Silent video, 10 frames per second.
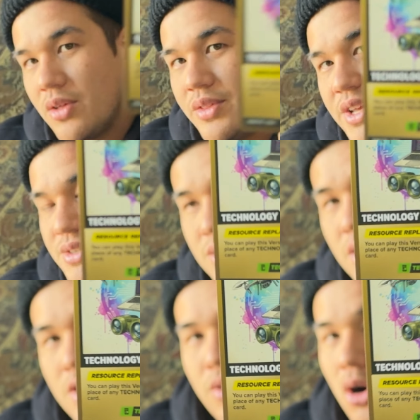on these.
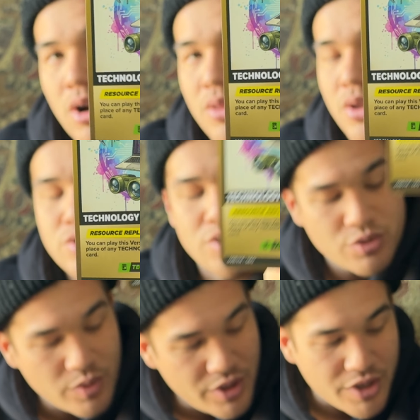The art on those
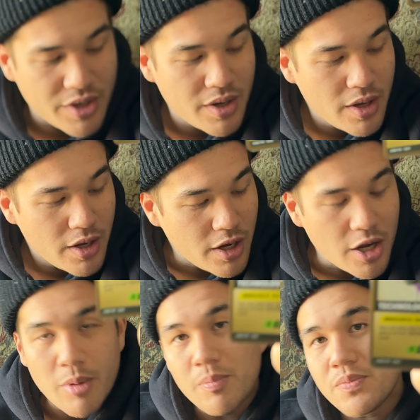looks really good. I